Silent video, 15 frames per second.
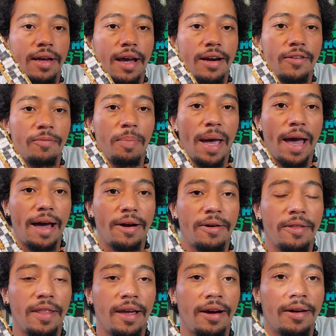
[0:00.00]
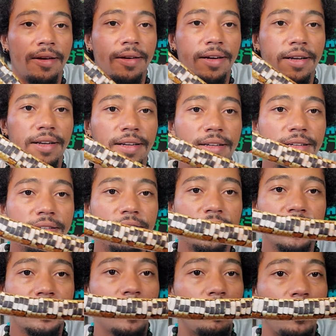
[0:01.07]
kind of pattern there.
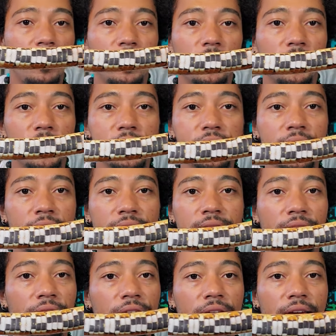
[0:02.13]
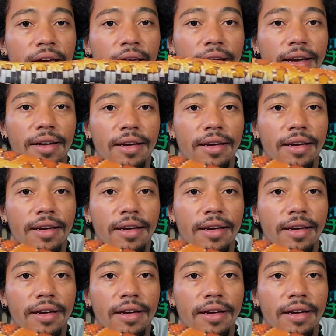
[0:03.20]
Just a beautiful snake to look at.